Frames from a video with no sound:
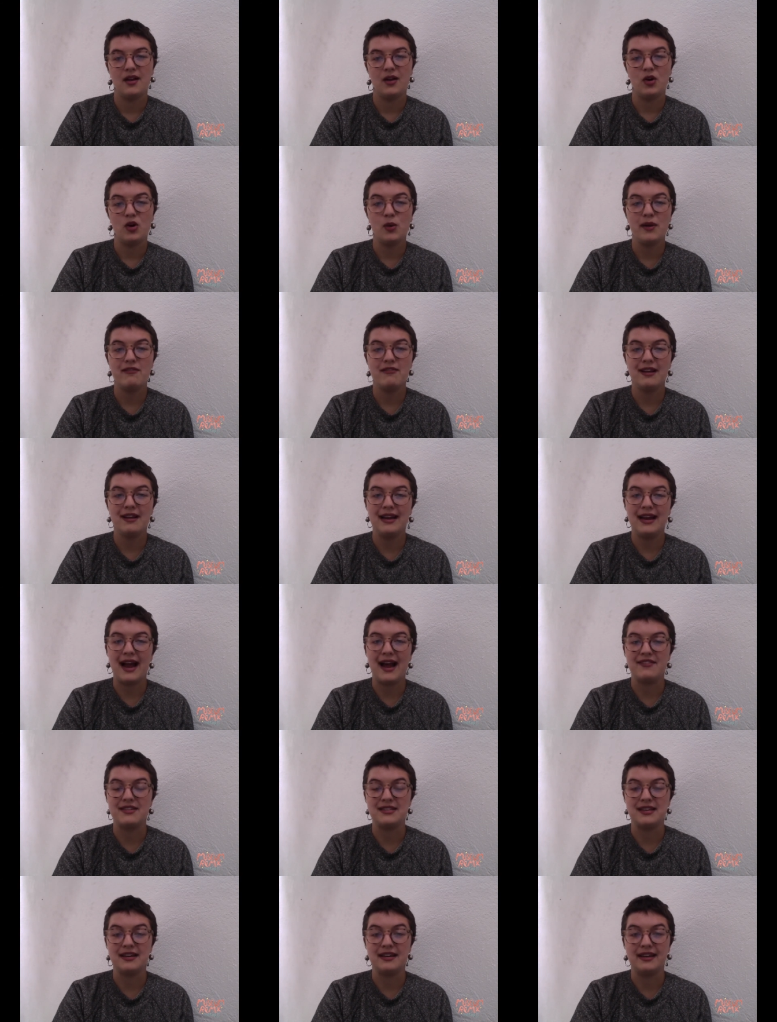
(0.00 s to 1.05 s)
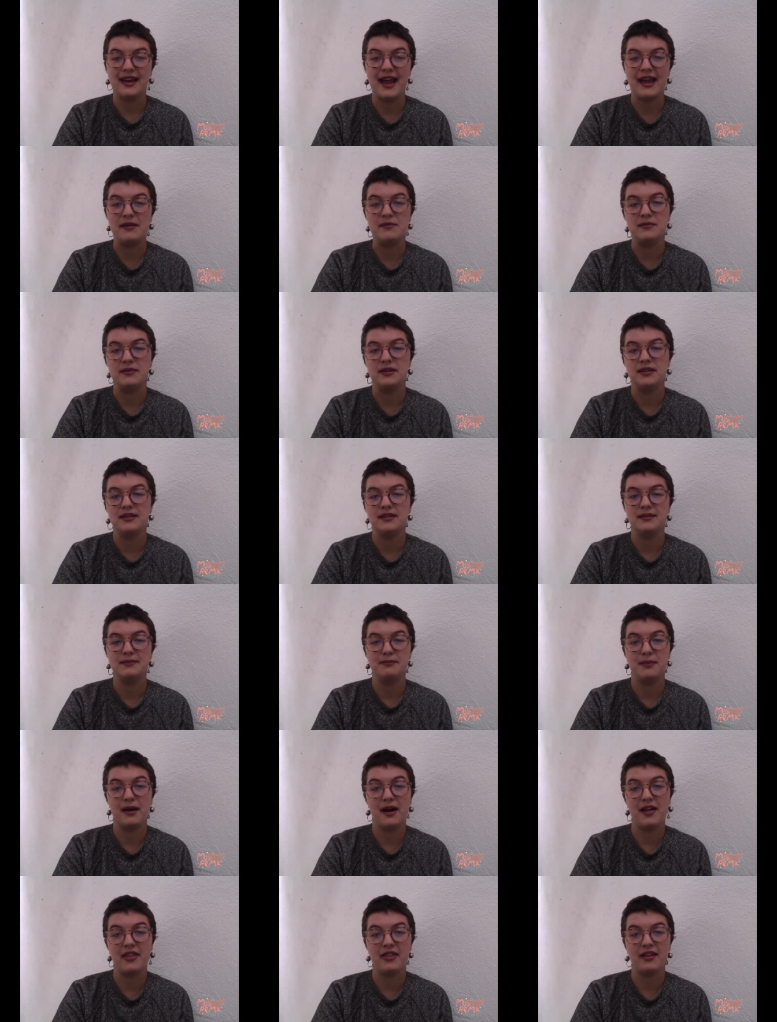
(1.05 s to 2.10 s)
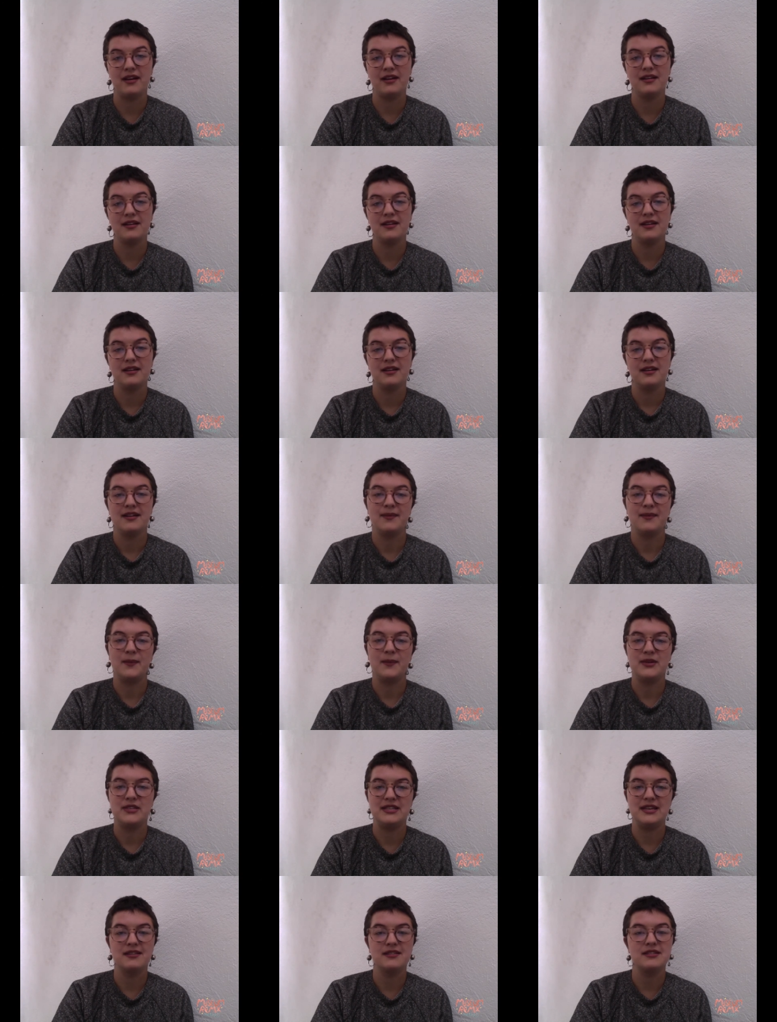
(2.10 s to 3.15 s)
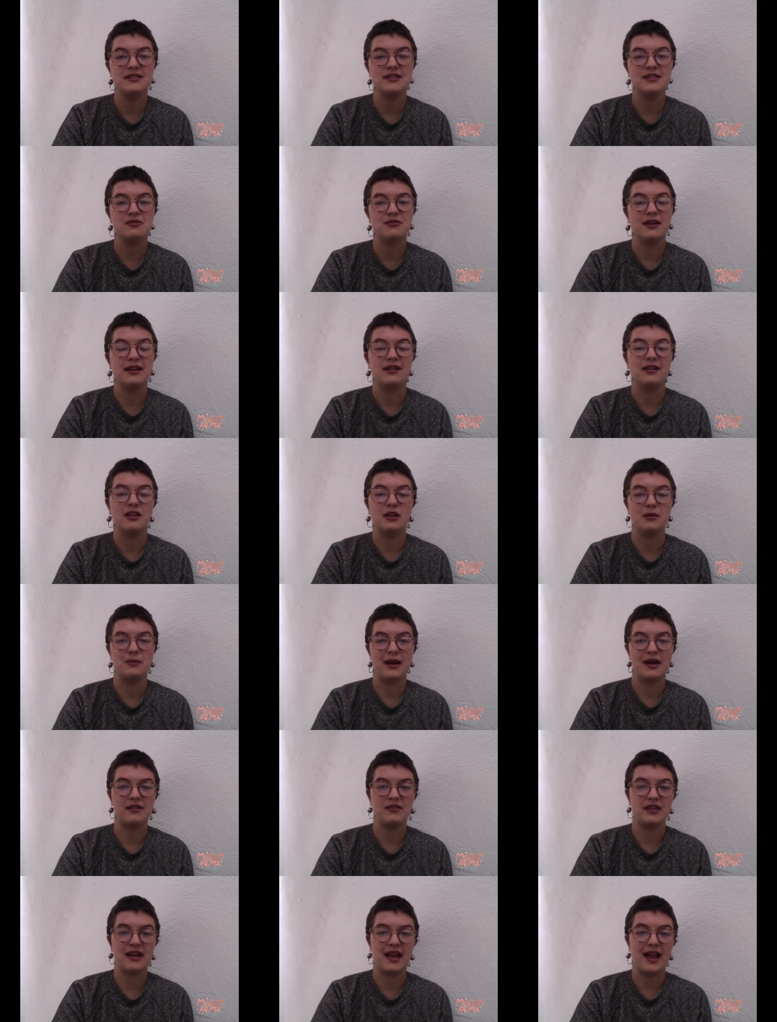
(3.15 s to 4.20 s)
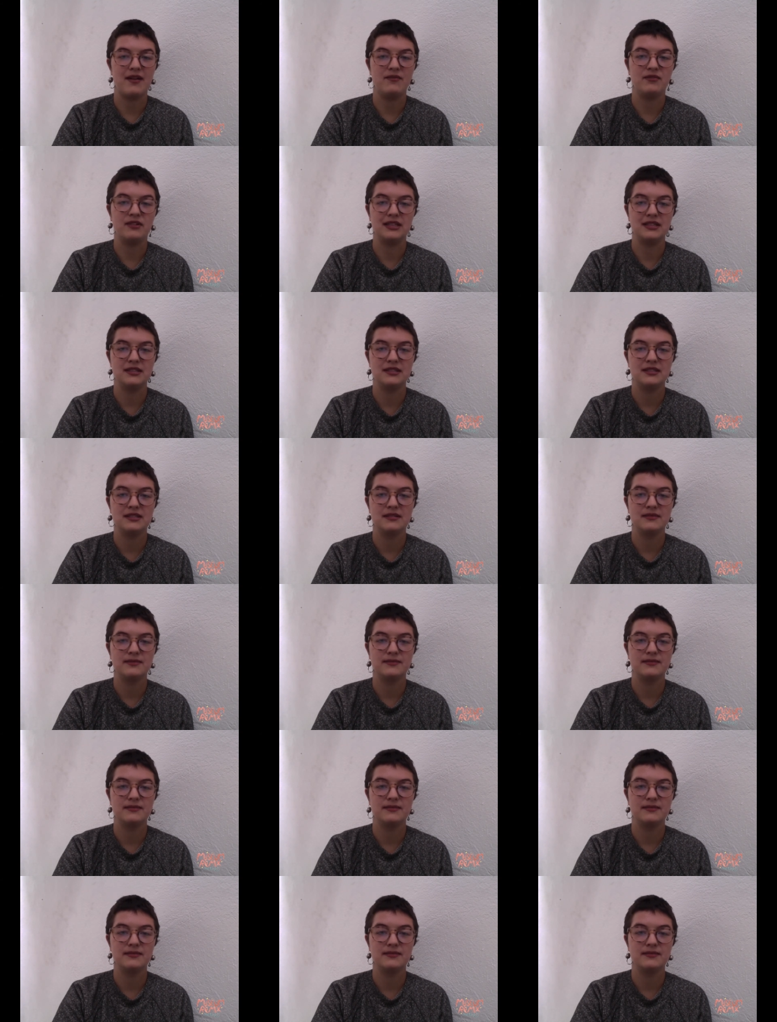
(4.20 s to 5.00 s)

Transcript: All we really have is her name, Bertha, which Nicholson's written on the back of the canvas.